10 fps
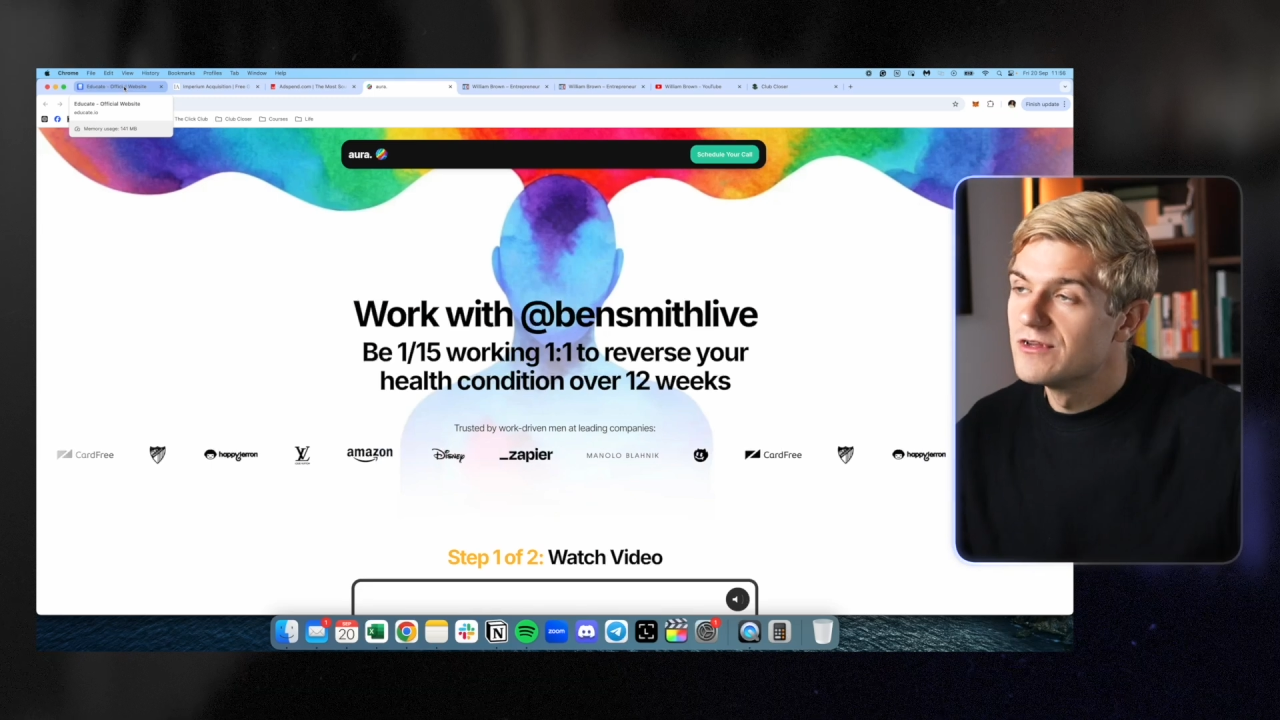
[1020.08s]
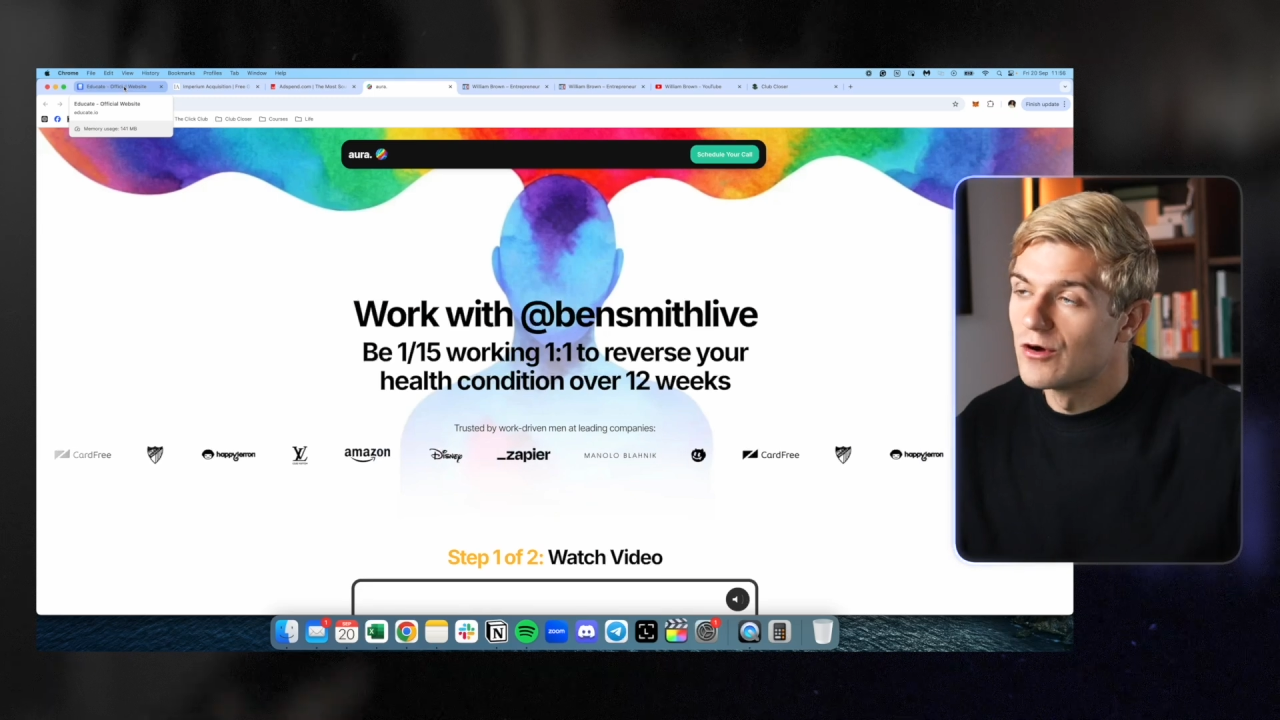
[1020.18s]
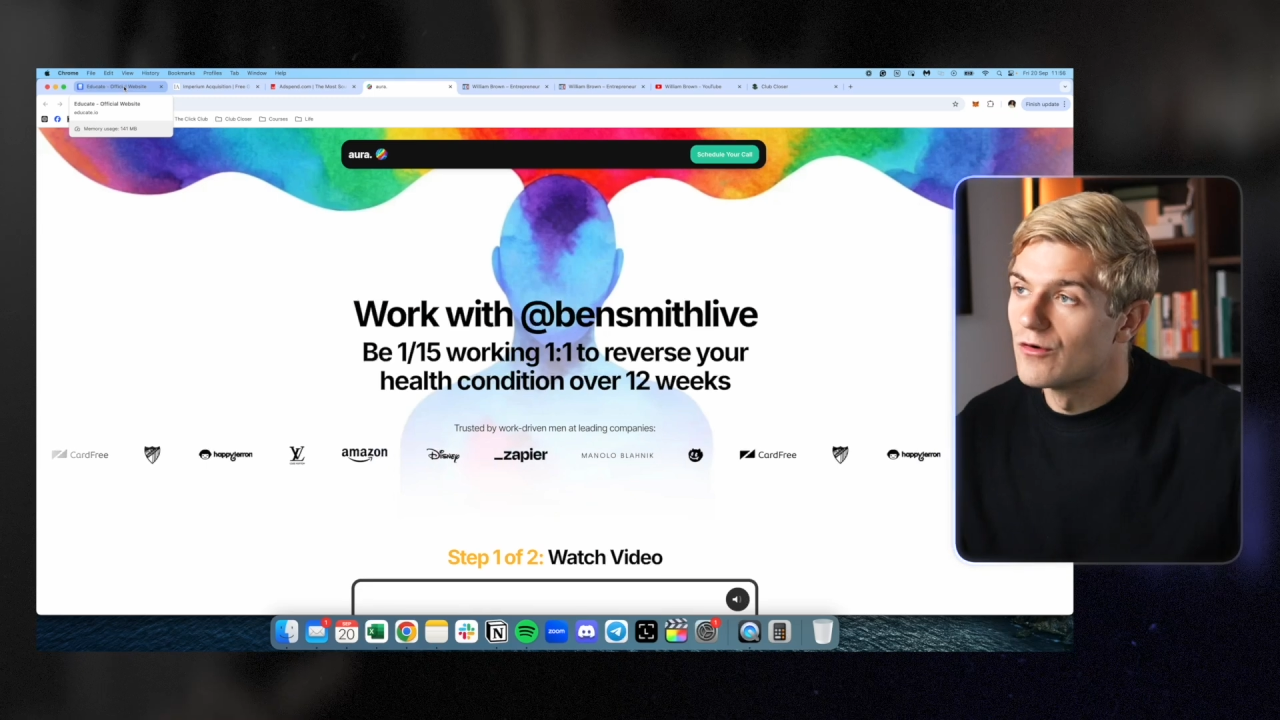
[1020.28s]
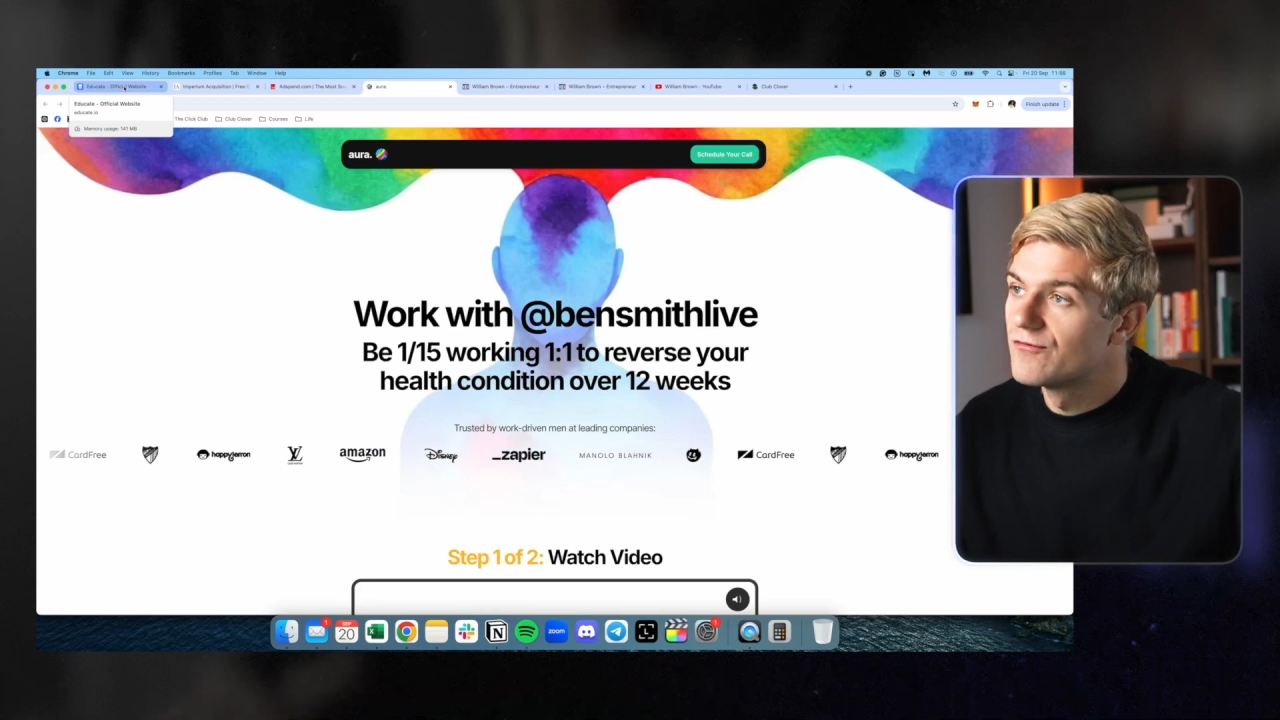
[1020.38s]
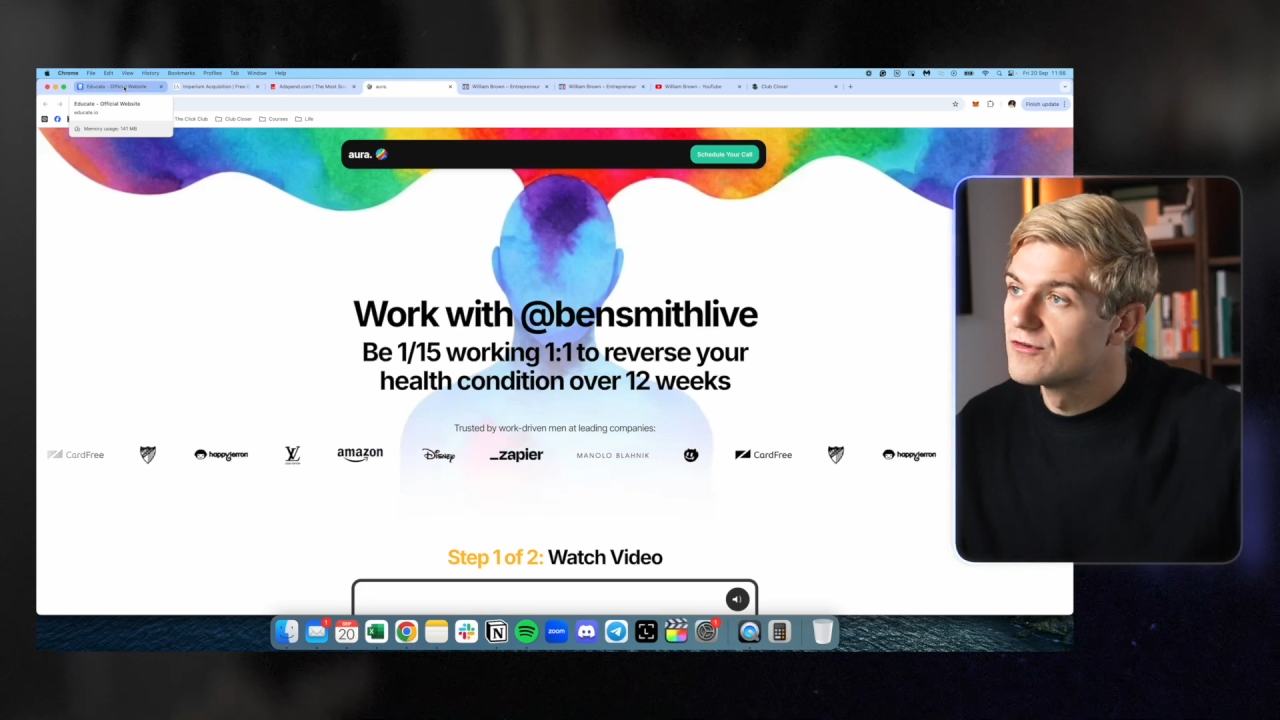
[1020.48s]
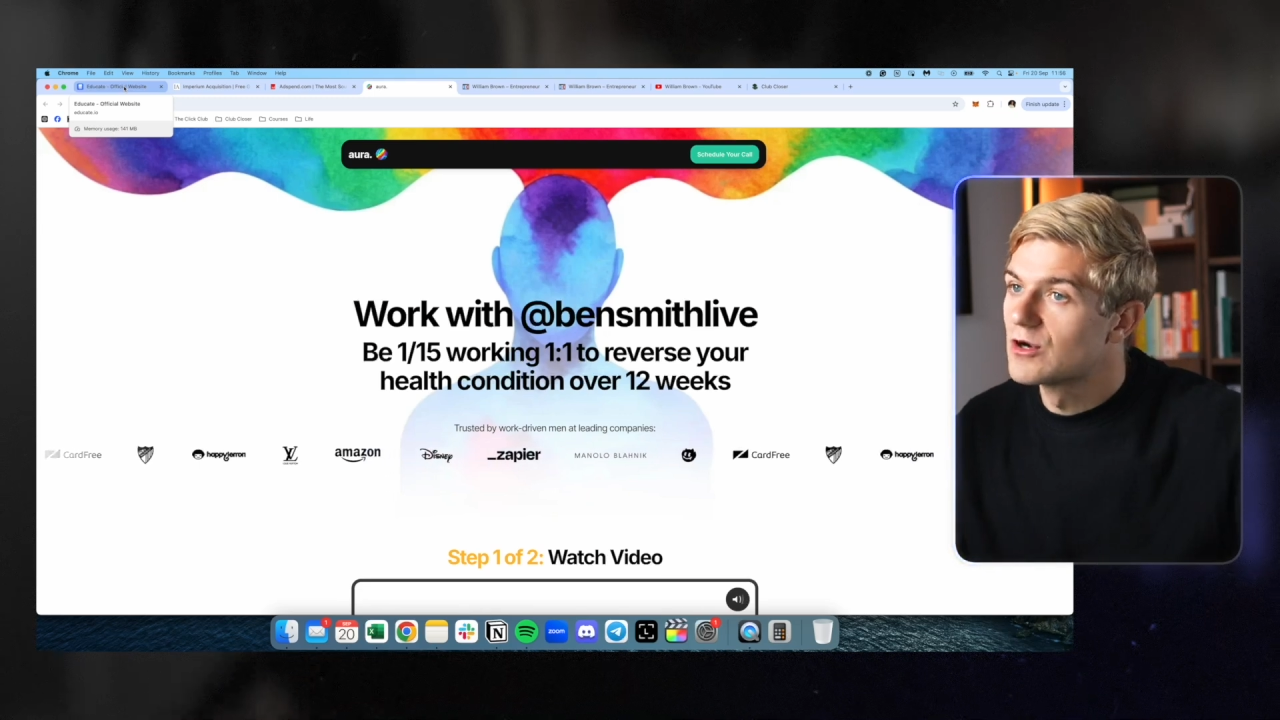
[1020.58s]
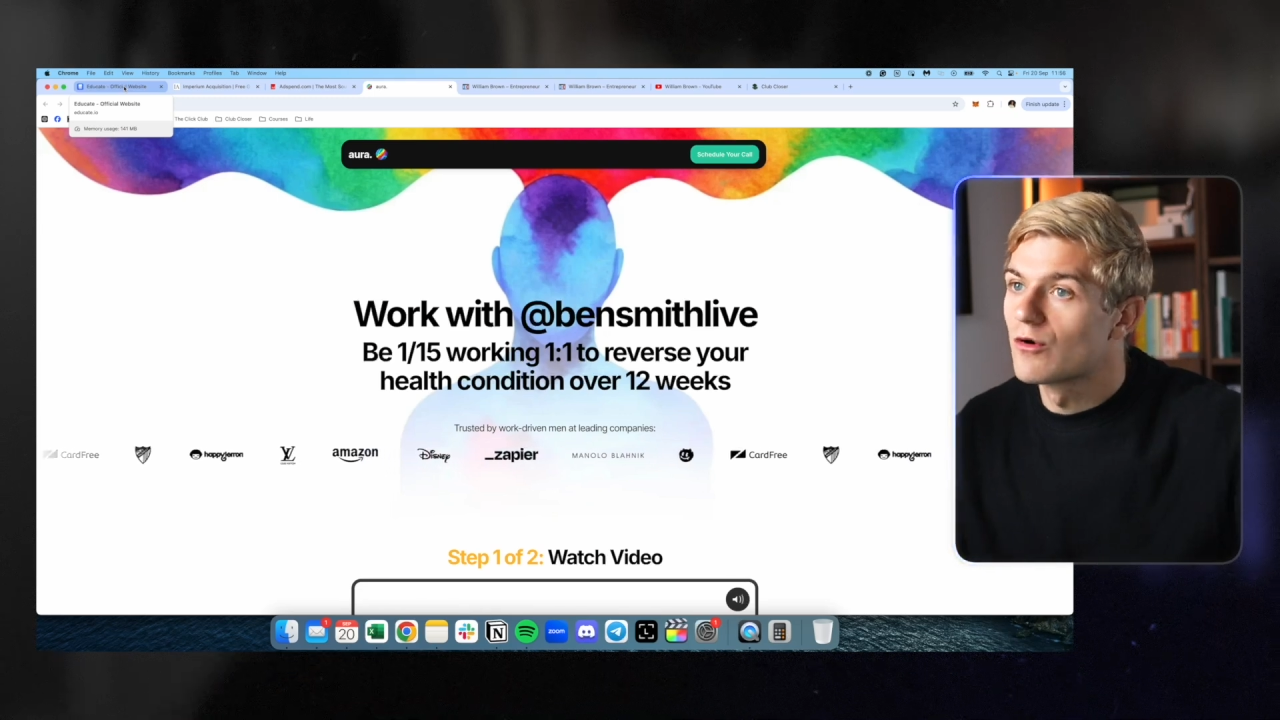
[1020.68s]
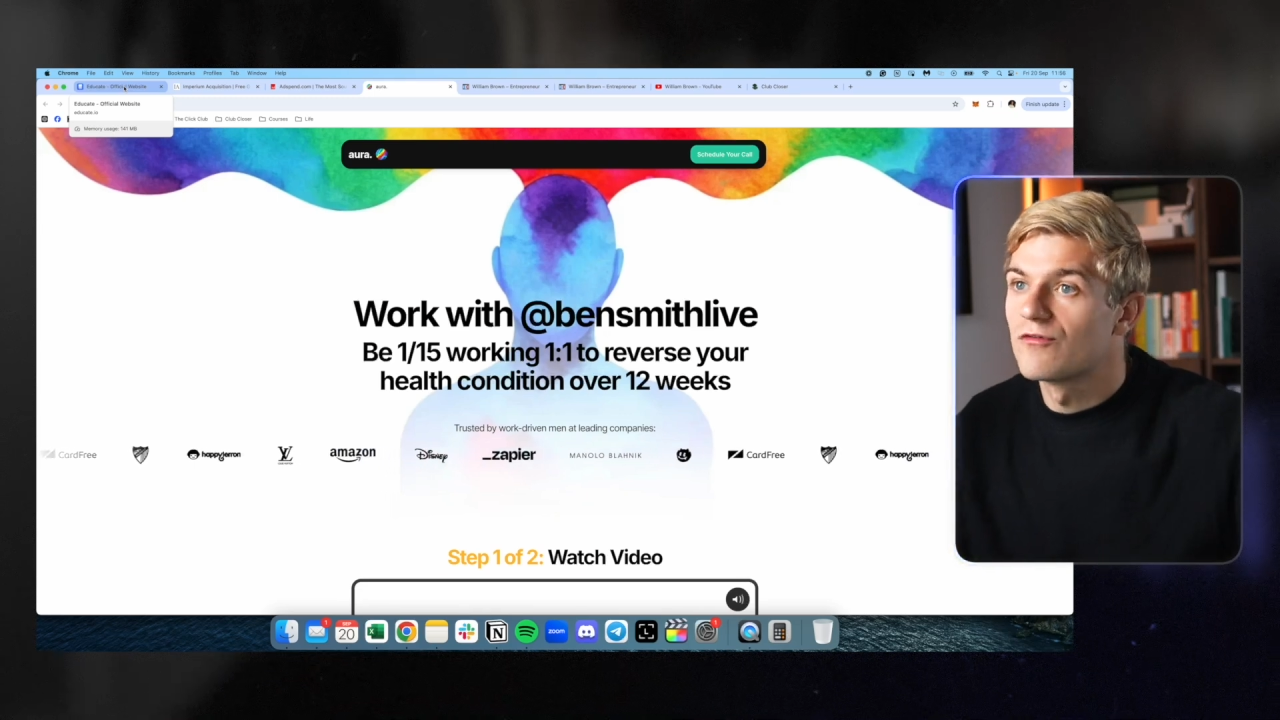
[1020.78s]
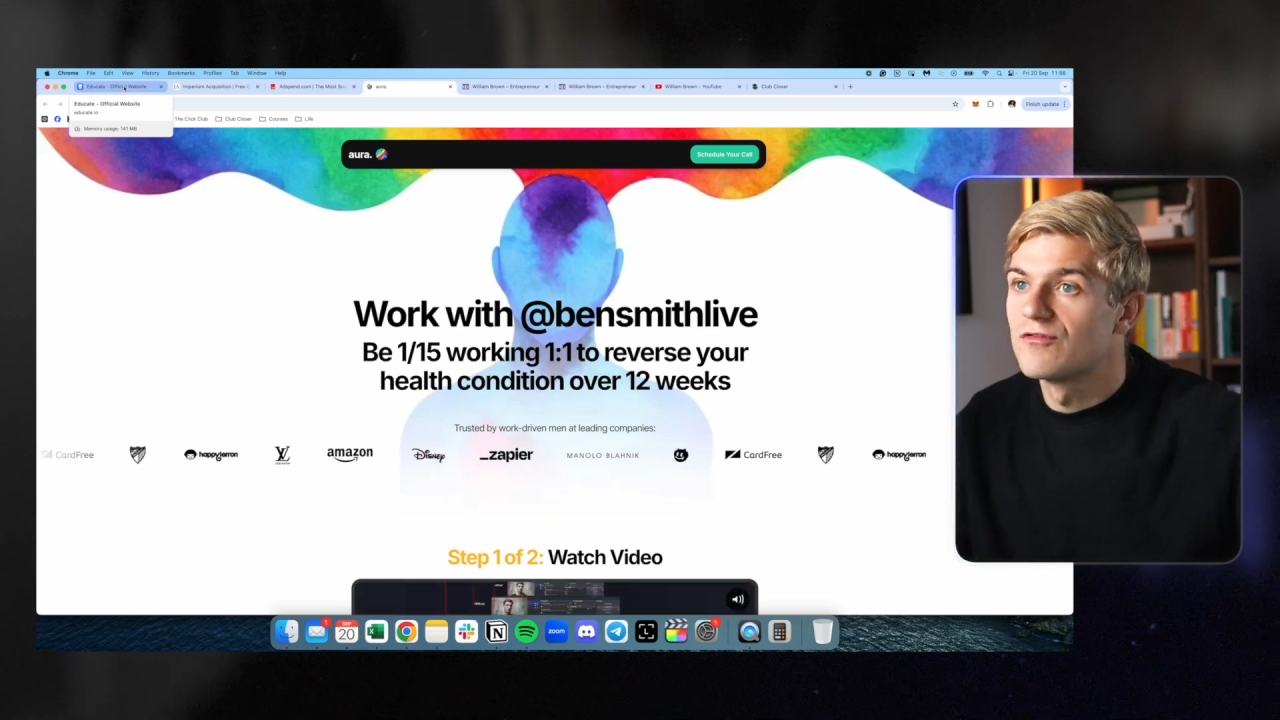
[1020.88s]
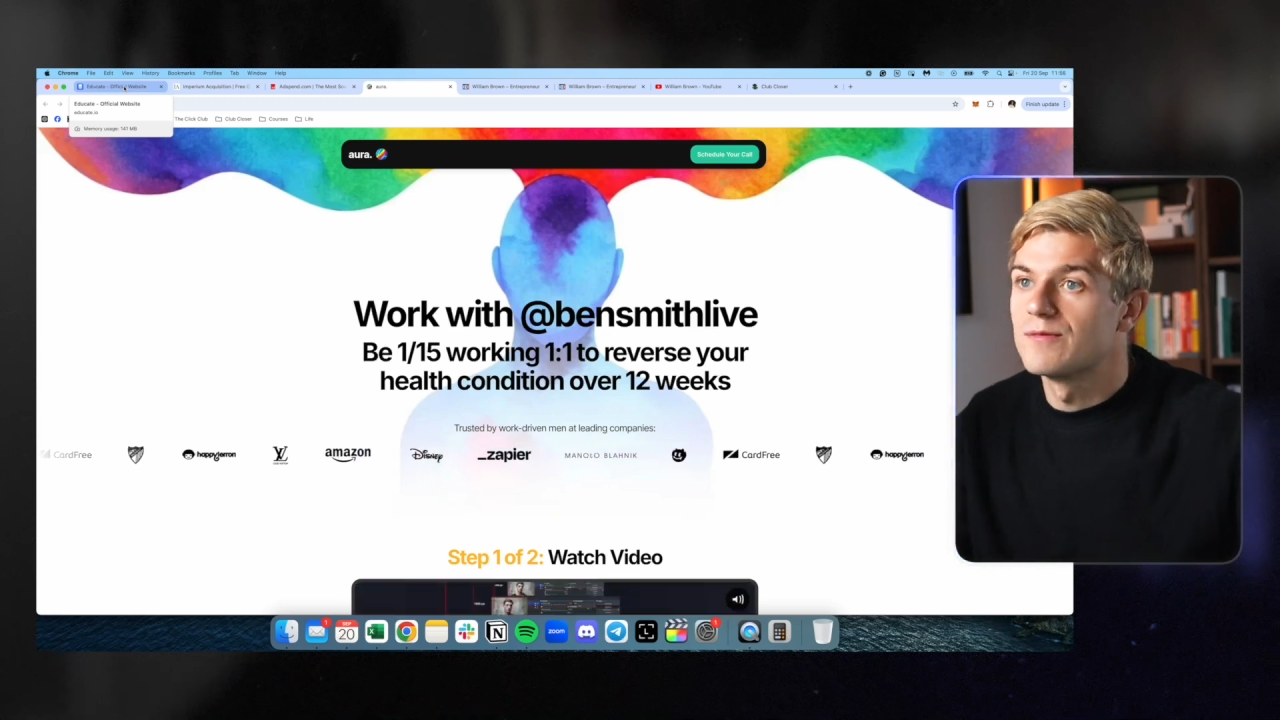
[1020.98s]
you know,
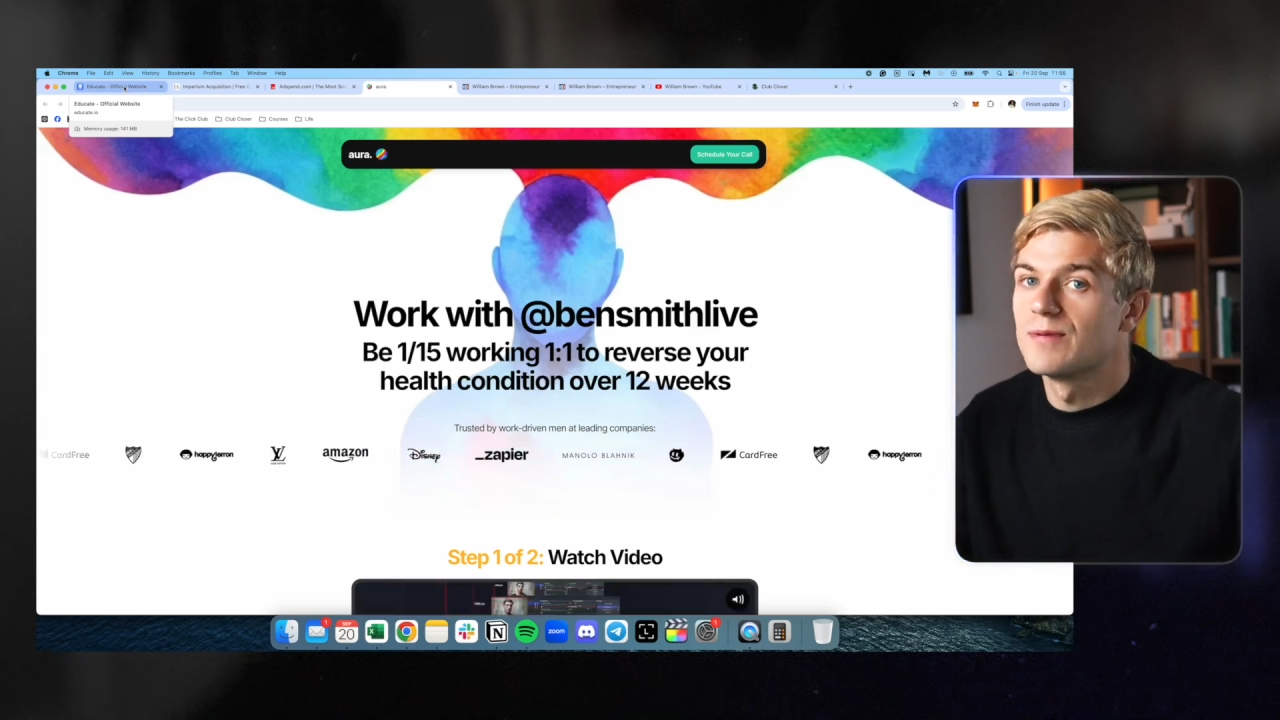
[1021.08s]
photography